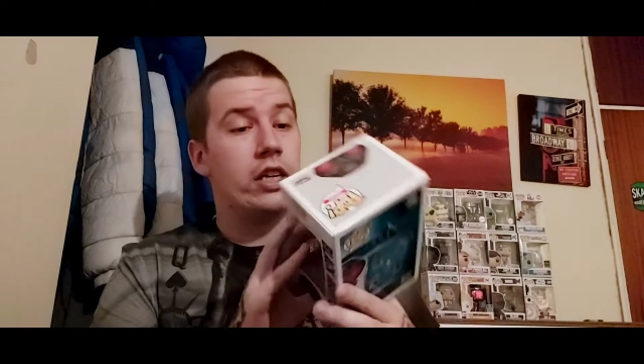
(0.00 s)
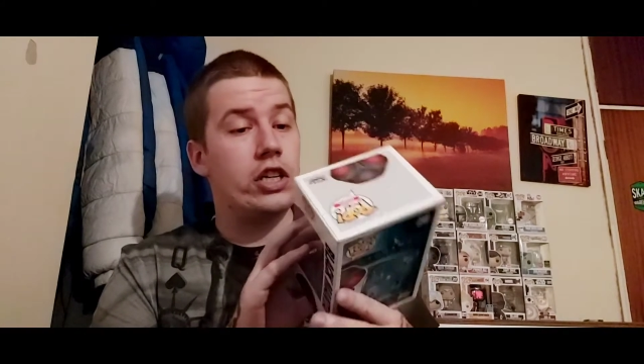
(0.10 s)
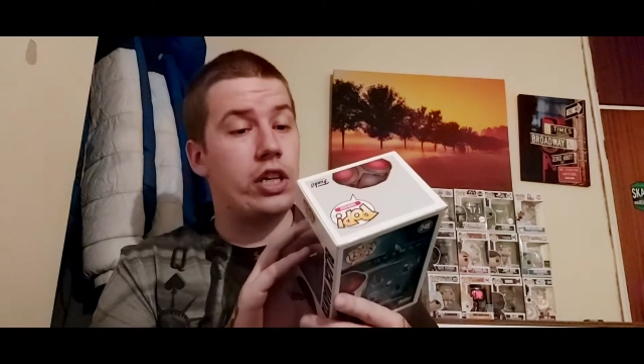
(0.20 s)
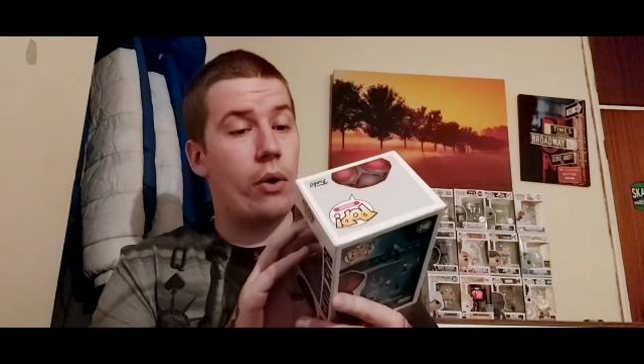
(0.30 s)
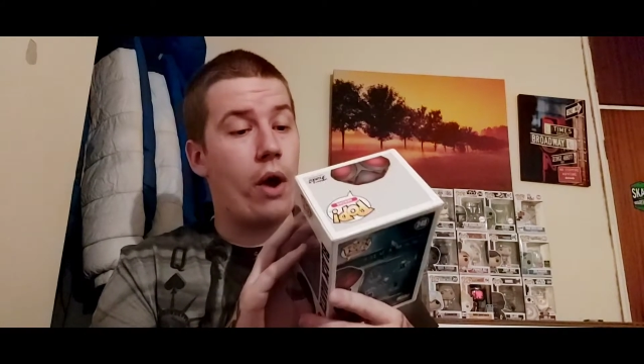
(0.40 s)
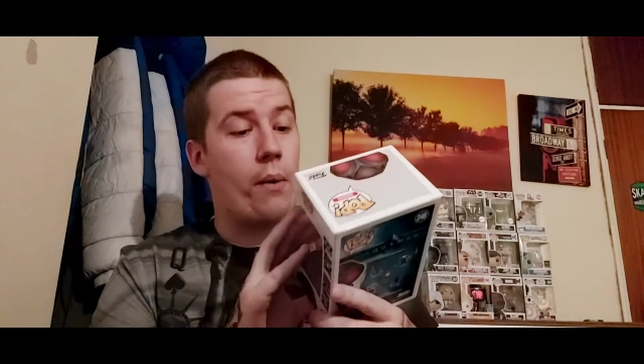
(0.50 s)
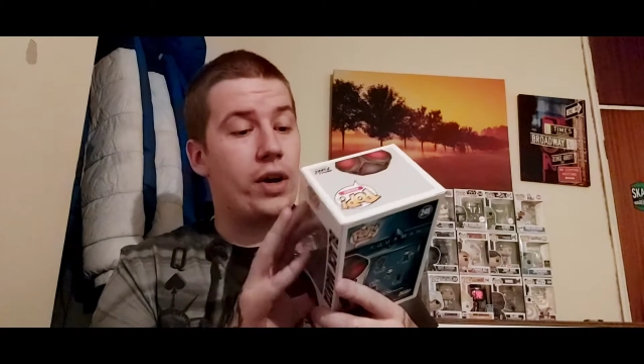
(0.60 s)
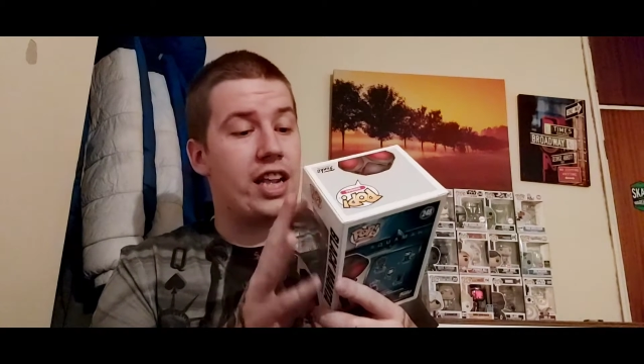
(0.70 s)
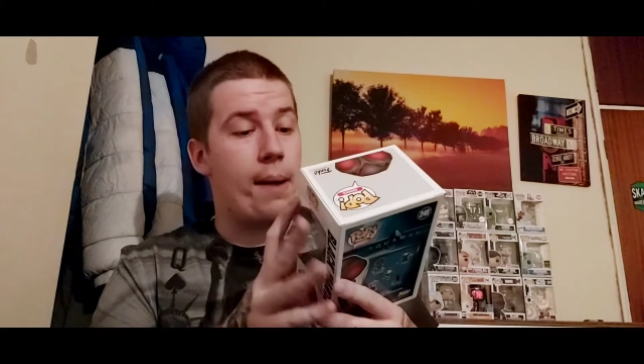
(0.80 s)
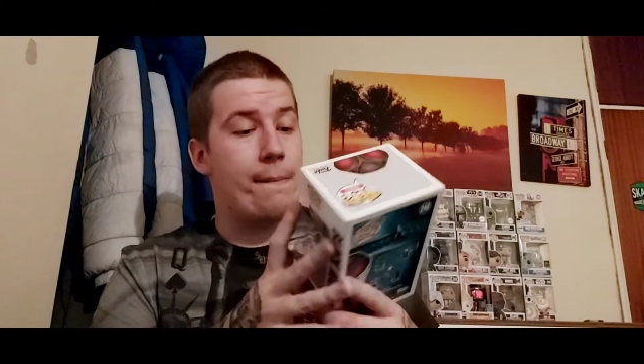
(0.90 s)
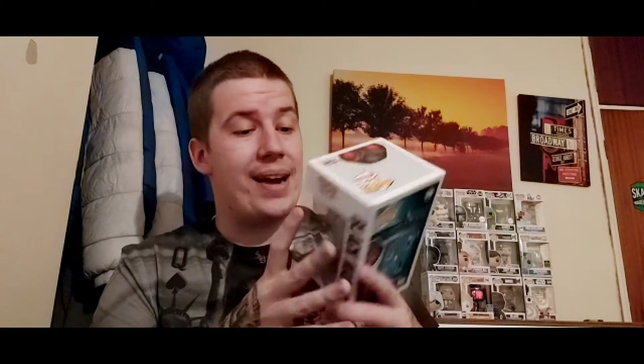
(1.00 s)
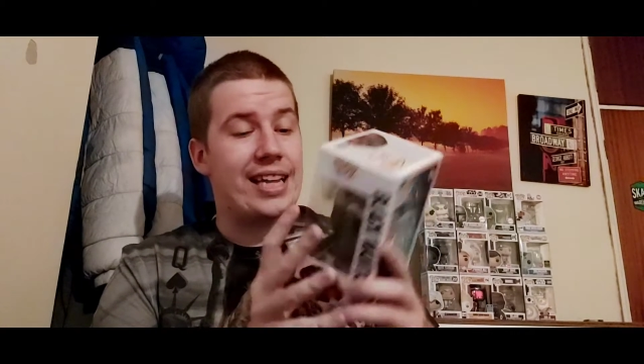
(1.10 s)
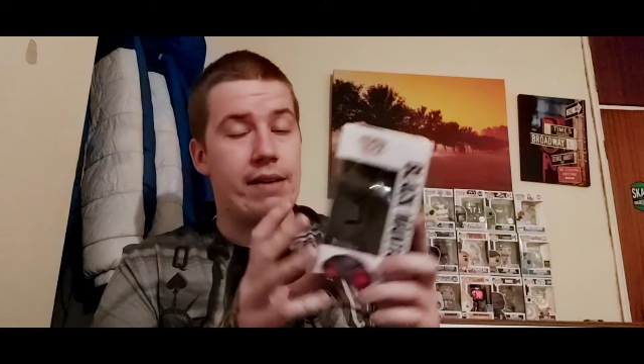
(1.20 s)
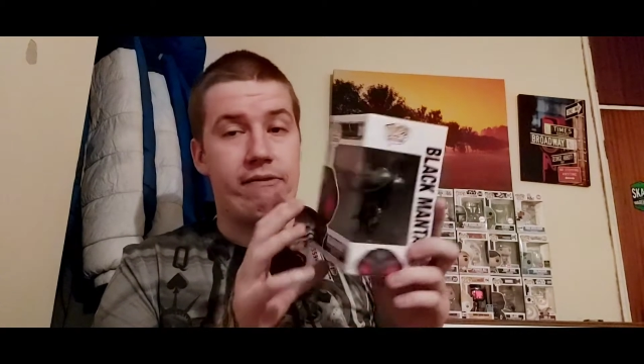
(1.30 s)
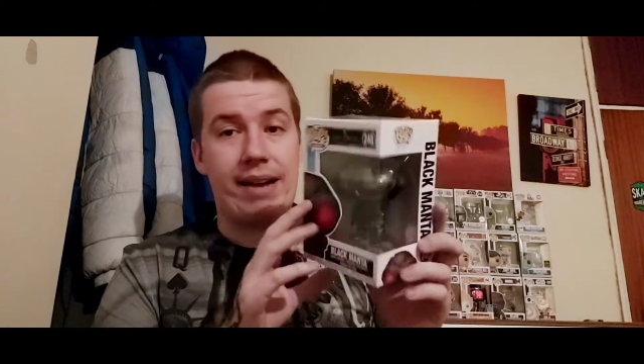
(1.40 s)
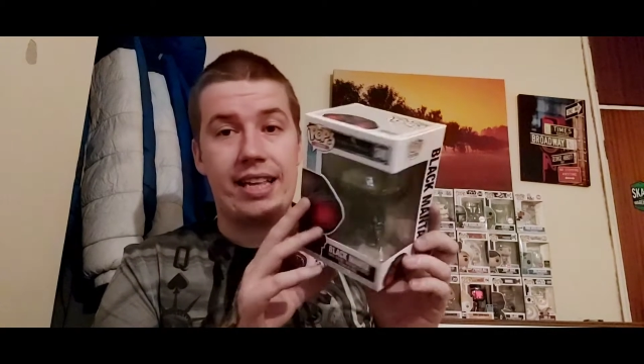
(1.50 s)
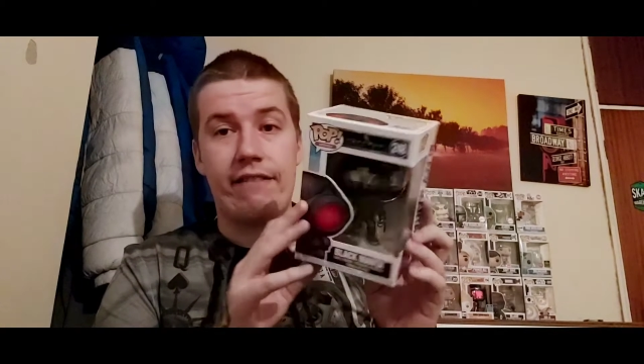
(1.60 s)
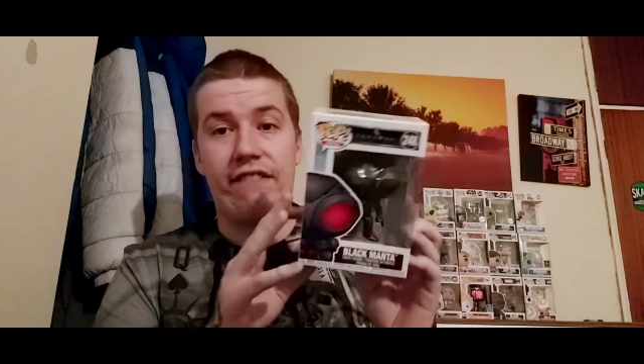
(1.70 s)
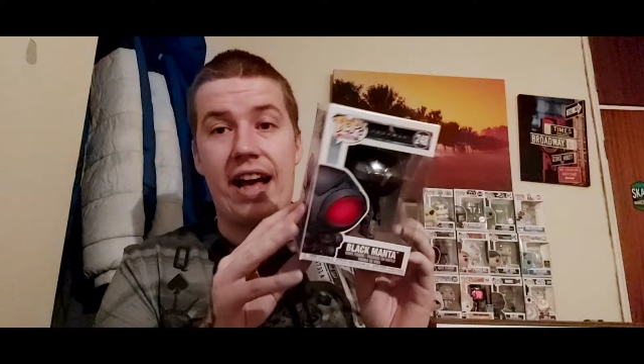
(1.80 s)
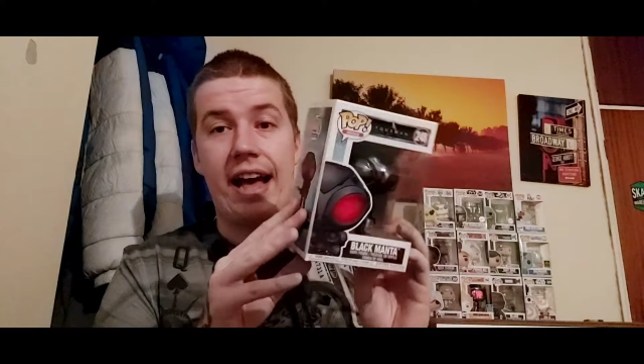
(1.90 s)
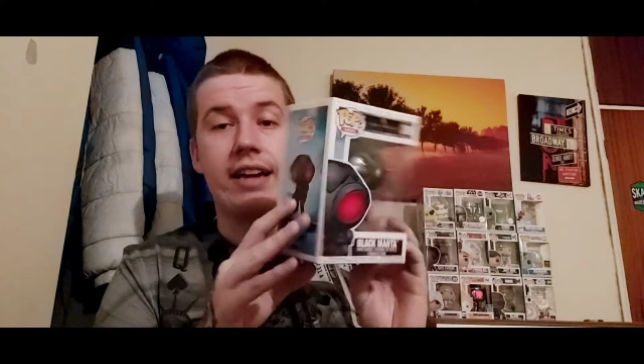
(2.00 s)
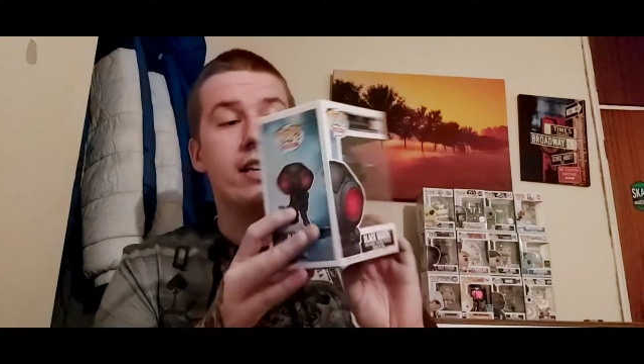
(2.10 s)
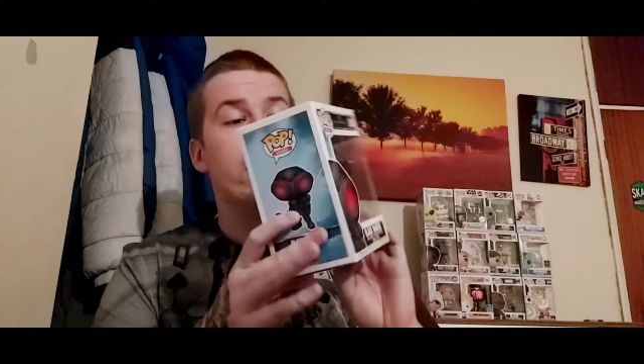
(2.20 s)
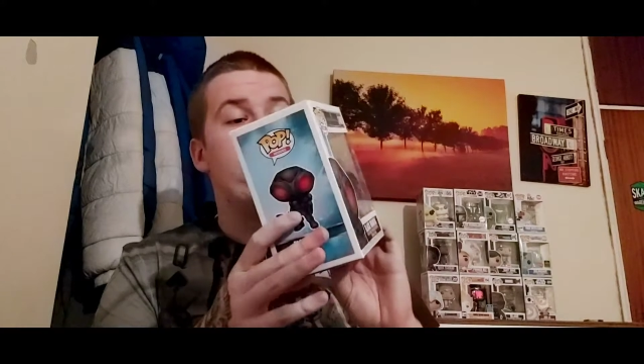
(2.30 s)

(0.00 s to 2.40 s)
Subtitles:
so I wasn't a massive fan.